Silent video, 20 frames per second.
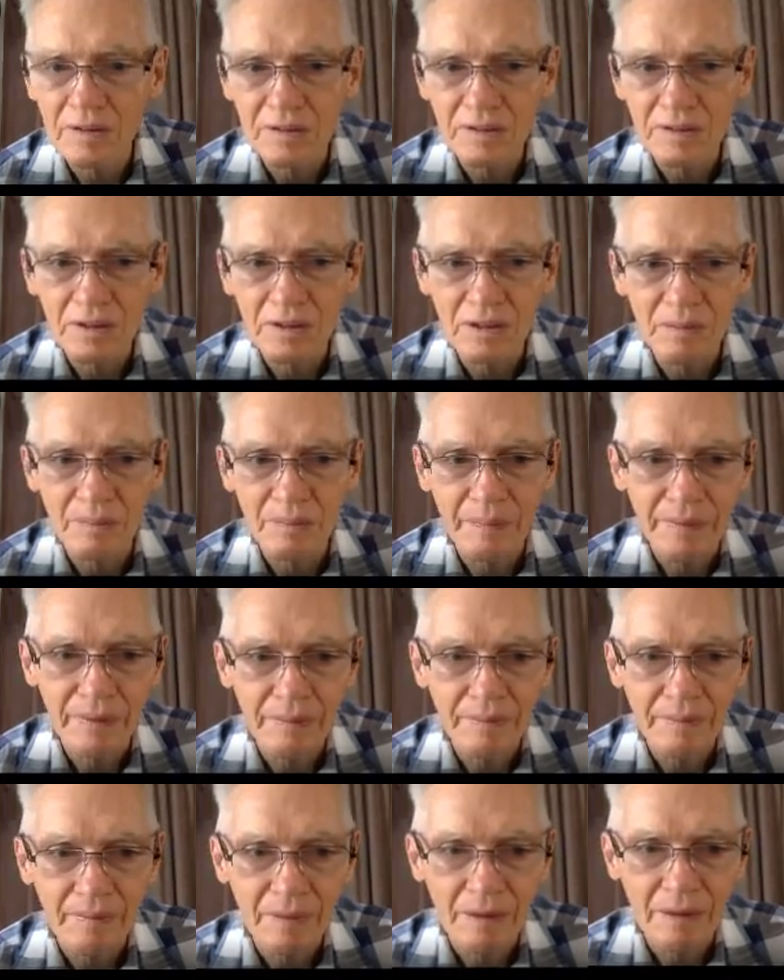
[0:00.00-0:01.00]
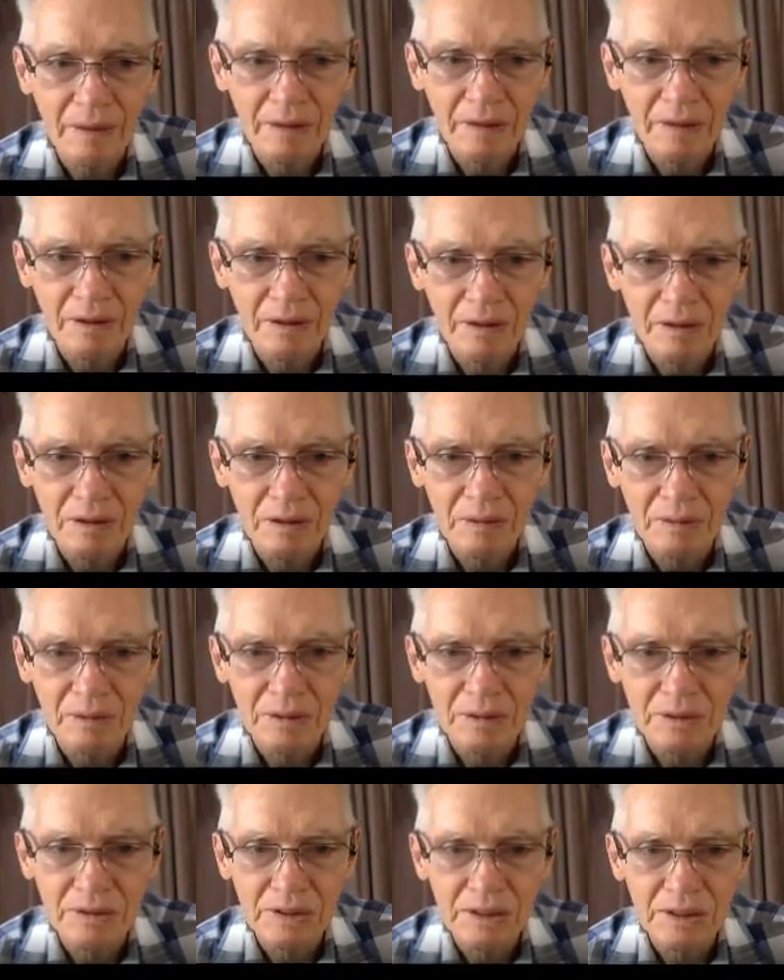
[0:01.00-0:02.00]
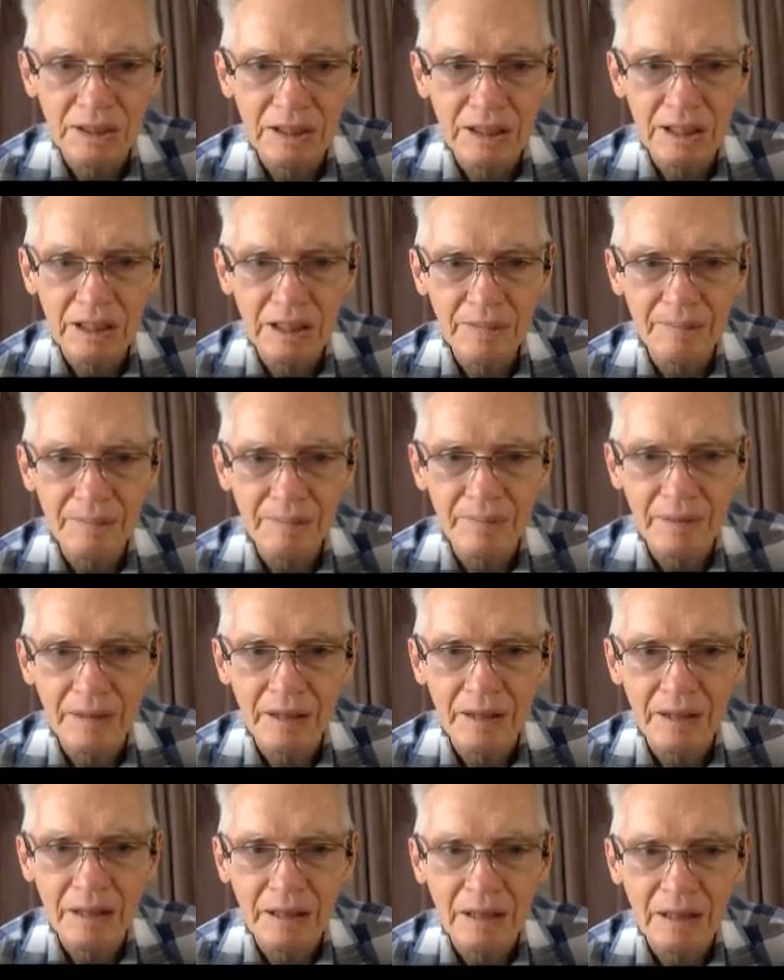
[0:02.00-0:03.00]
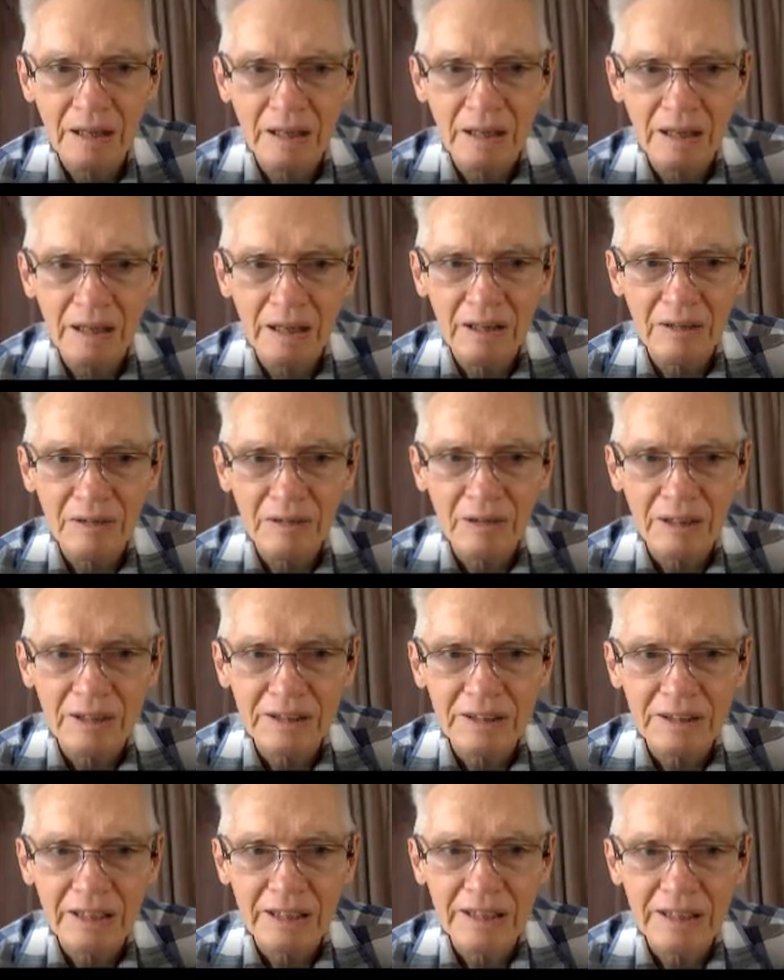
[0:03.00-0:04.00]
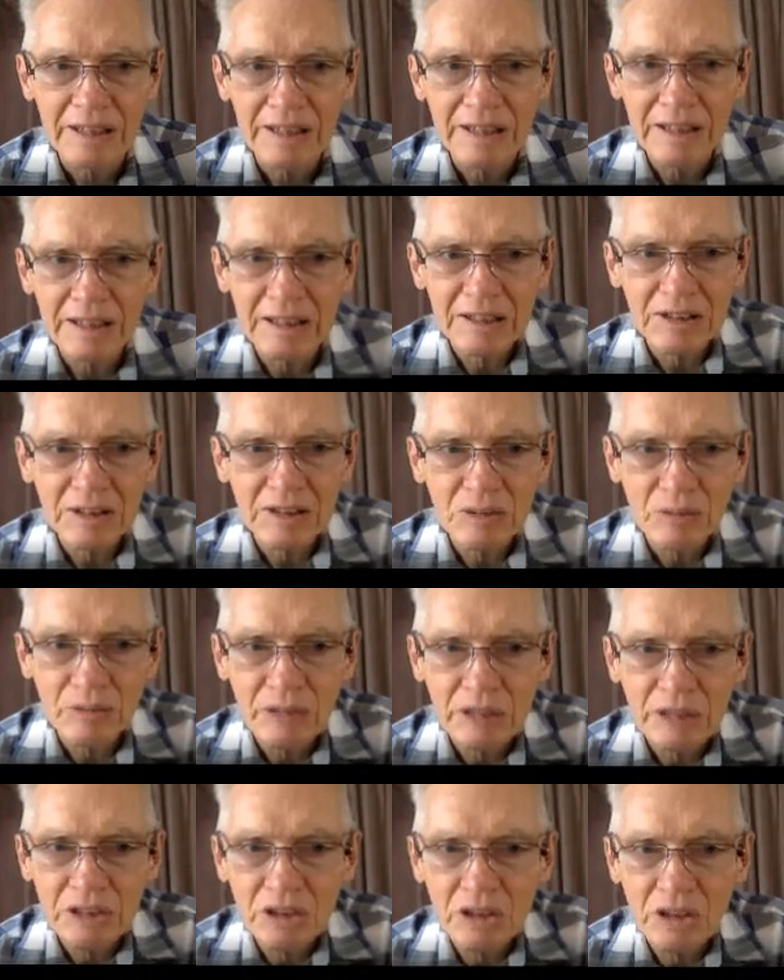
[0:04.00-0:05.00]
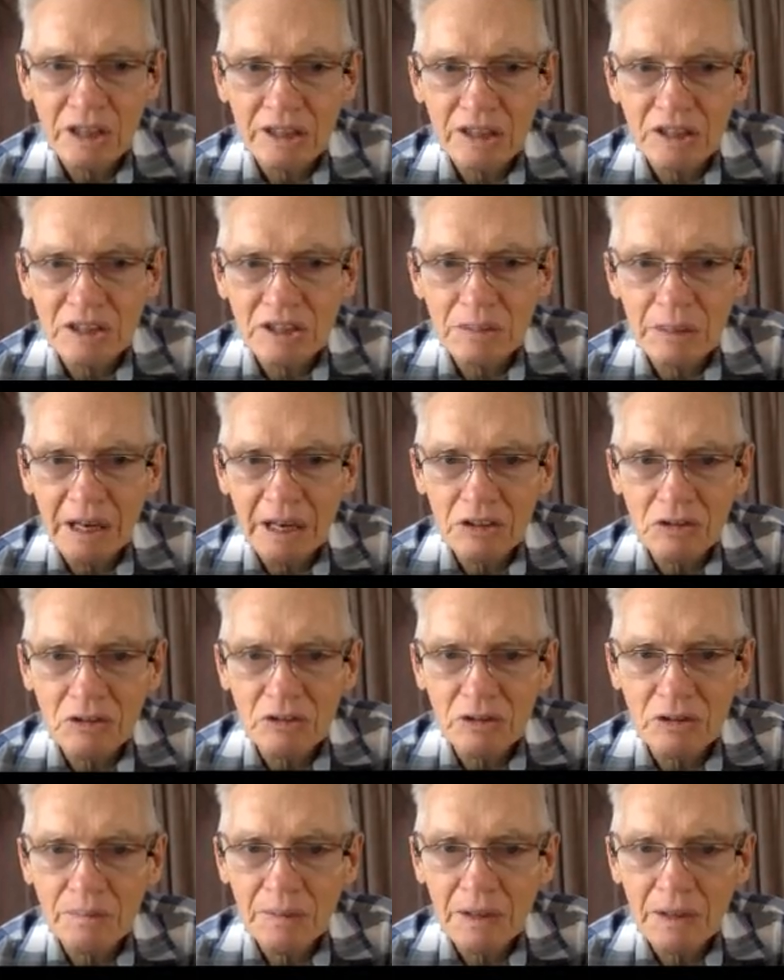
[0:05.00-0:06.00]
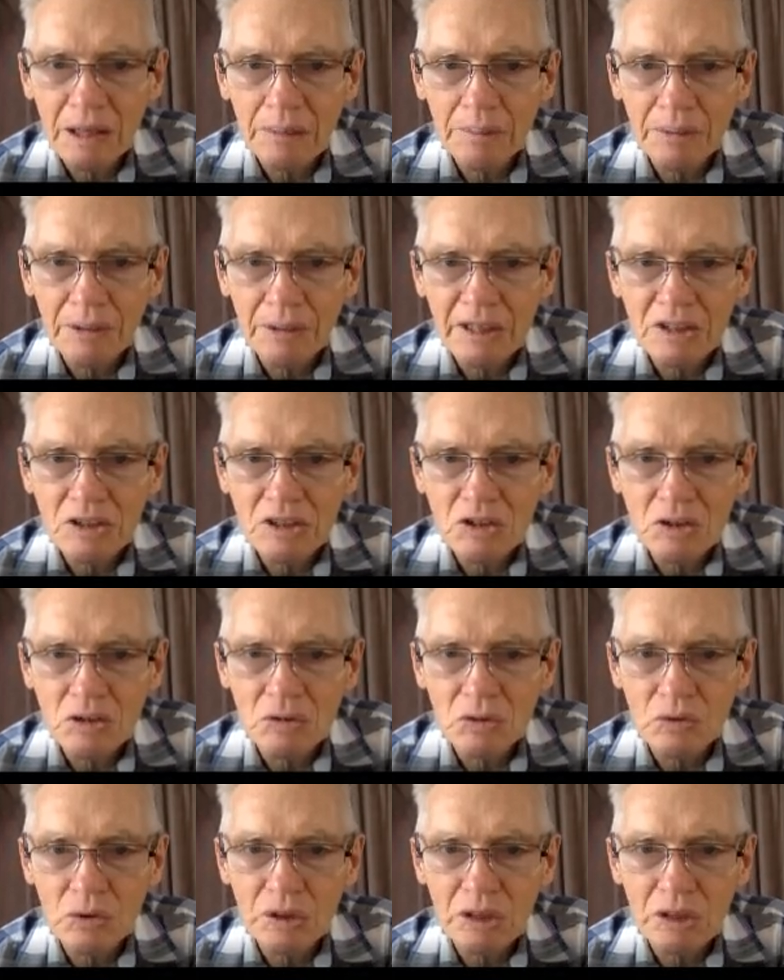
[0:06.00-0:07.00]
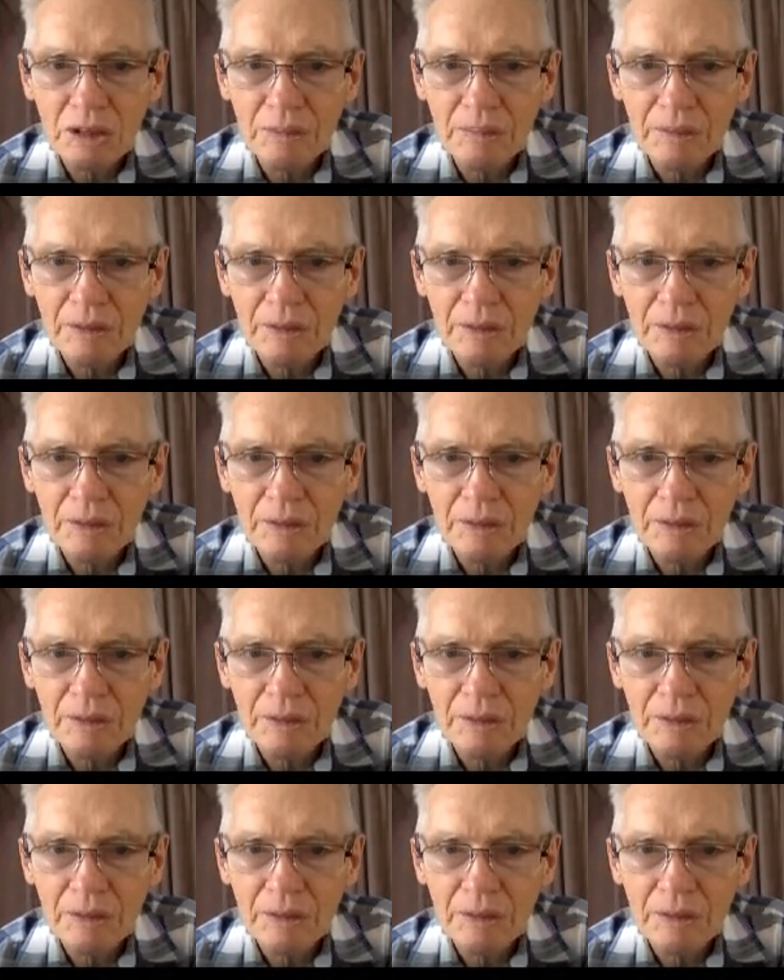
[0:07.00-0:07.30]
So, you see here? Right, Duncan is retiling his bathroom. He places an order